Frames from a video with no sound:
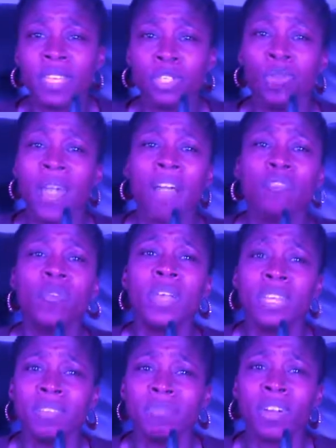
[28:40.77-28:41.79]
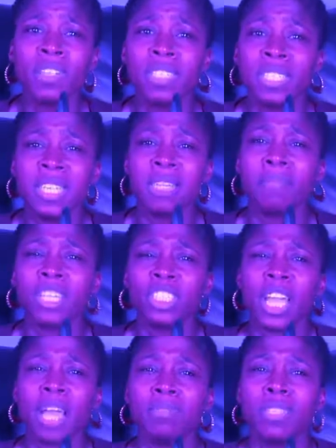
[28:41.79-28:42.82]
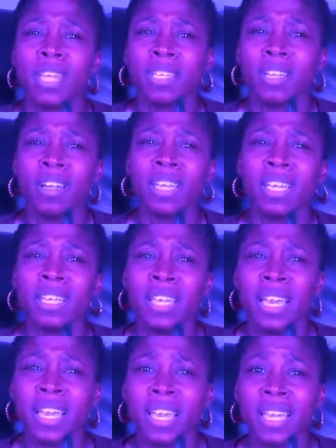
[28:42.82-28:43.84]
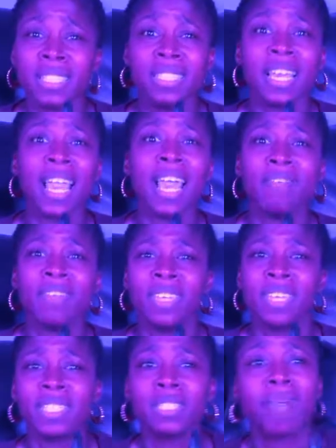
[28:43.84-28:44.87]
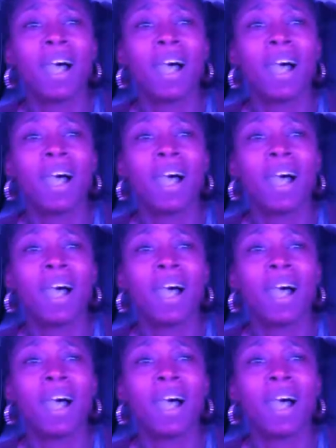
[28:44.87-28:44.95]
You have written verses in my chapter, and your ink is the evidence. My